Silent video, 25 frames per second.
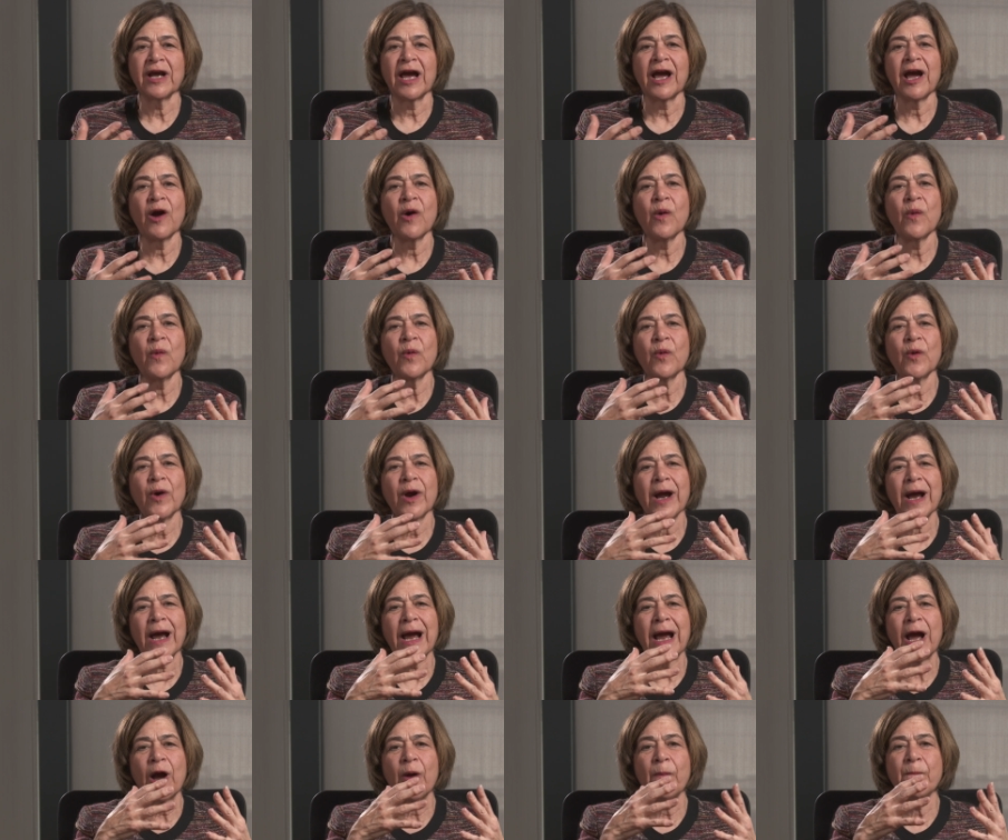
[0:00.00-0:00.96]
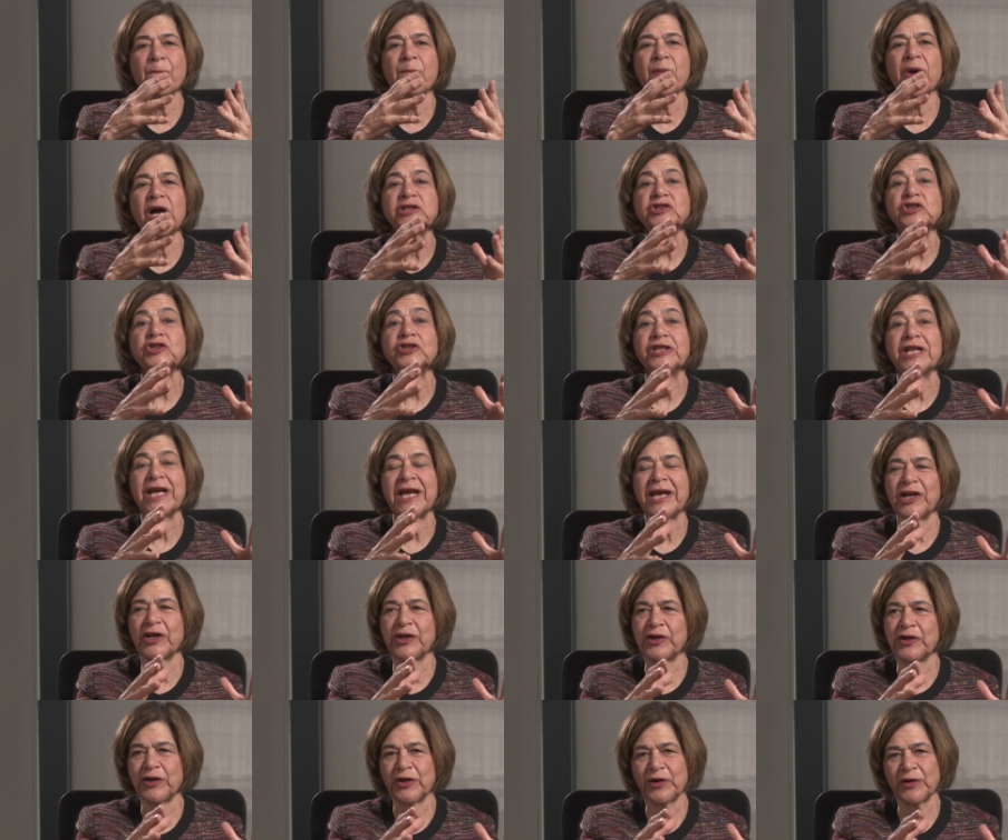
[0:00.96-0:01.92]
How much
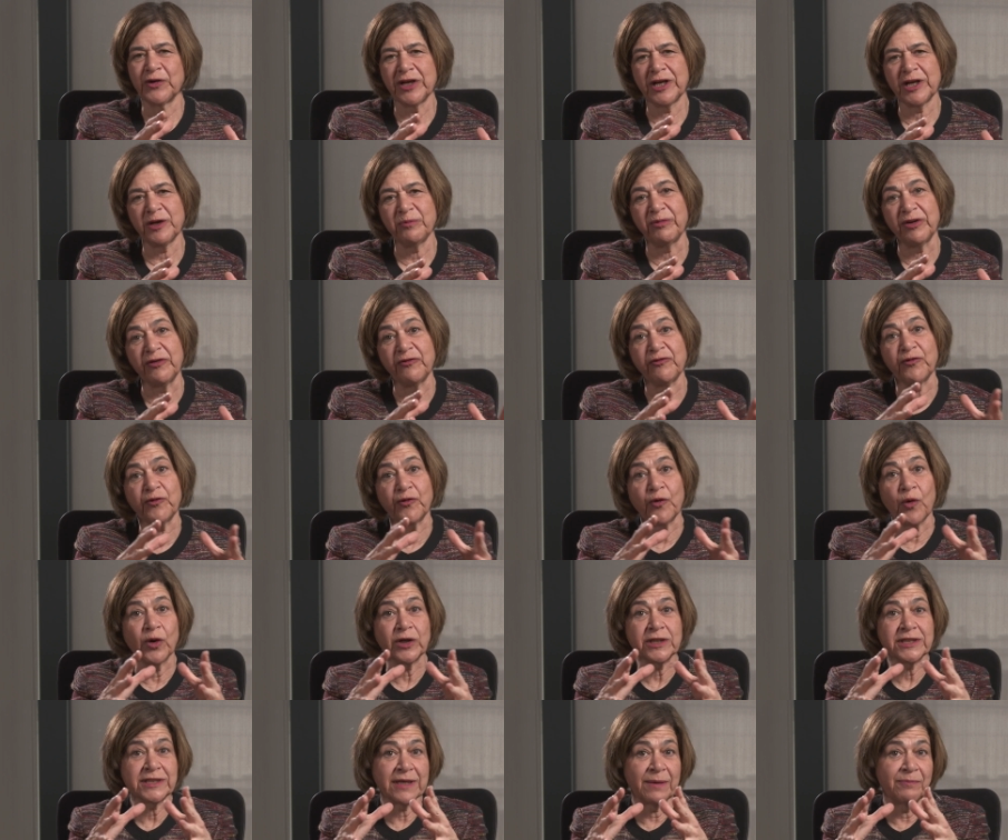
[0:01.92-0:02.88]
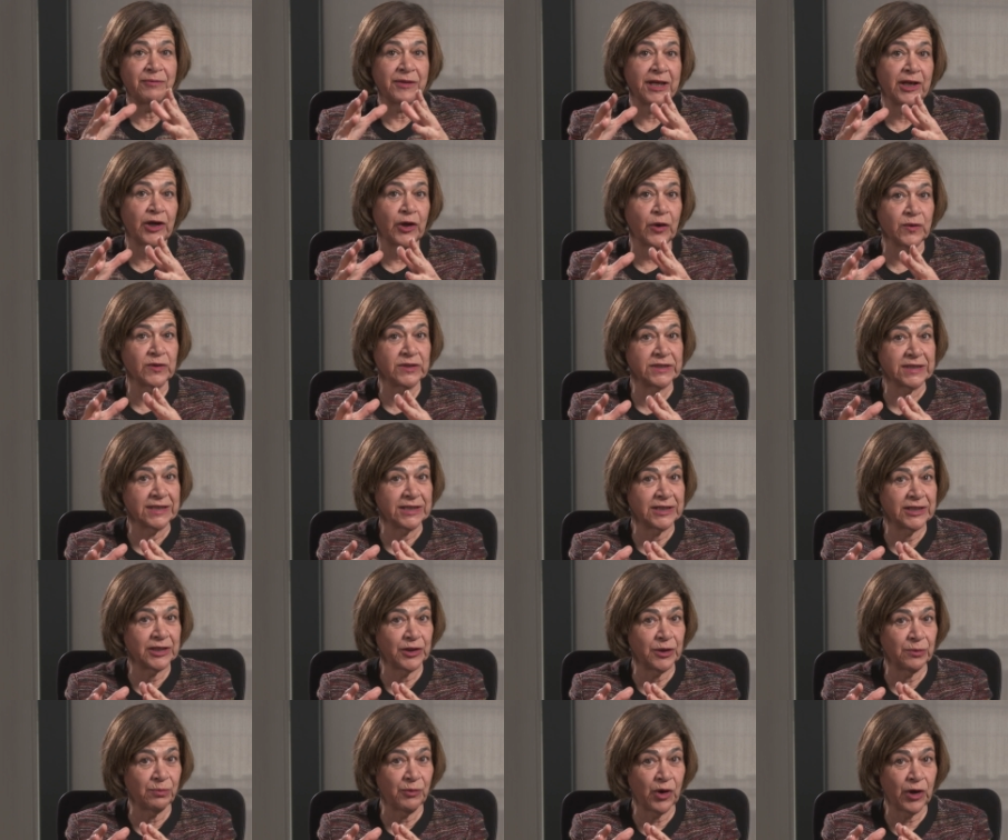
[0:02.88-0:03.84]
data do you need before something goes
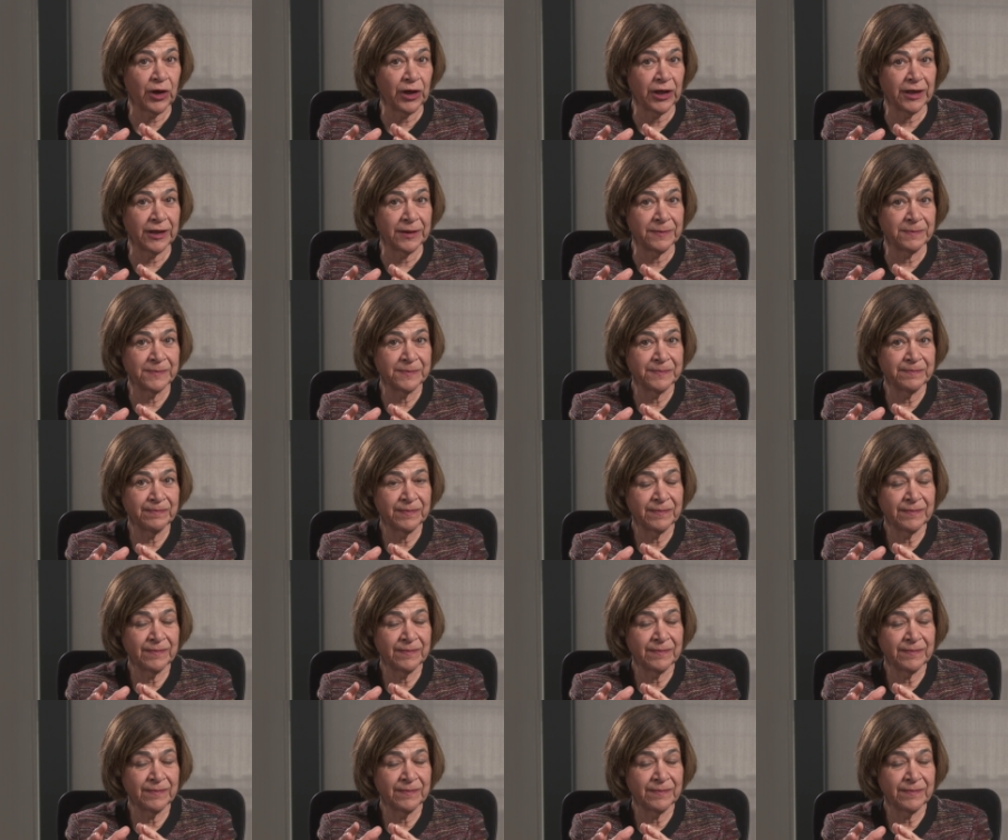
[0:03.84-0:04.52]
into the market?